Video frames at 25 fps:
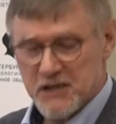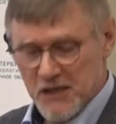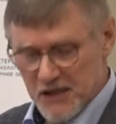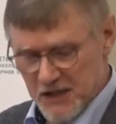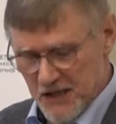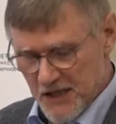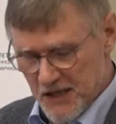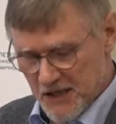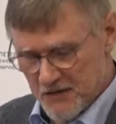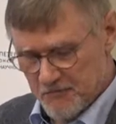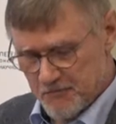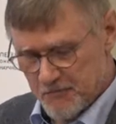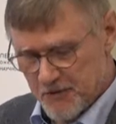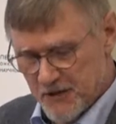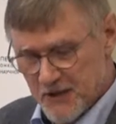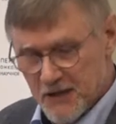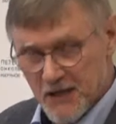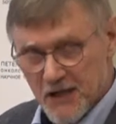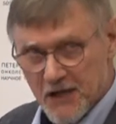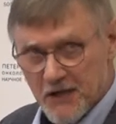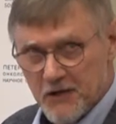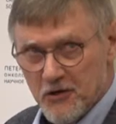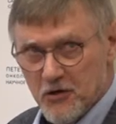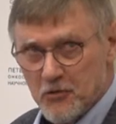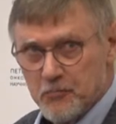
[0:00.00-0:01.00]
that had been
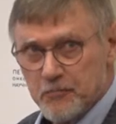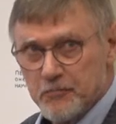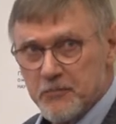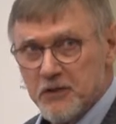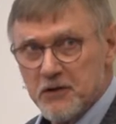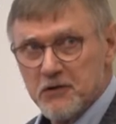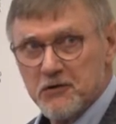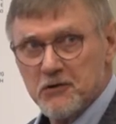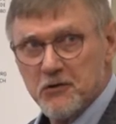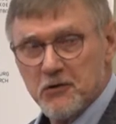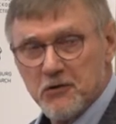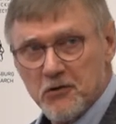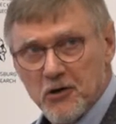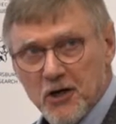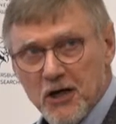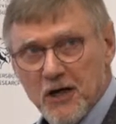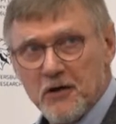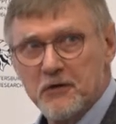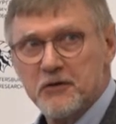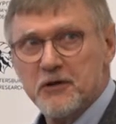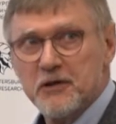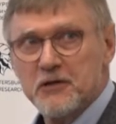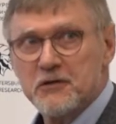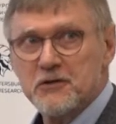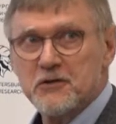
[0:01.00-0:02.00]
adopted
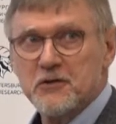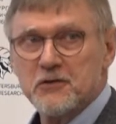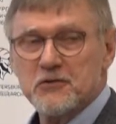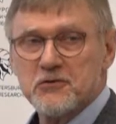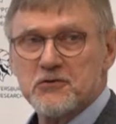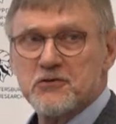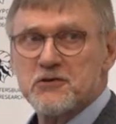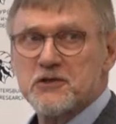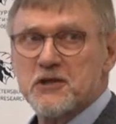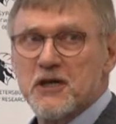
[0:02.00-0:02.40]
around in those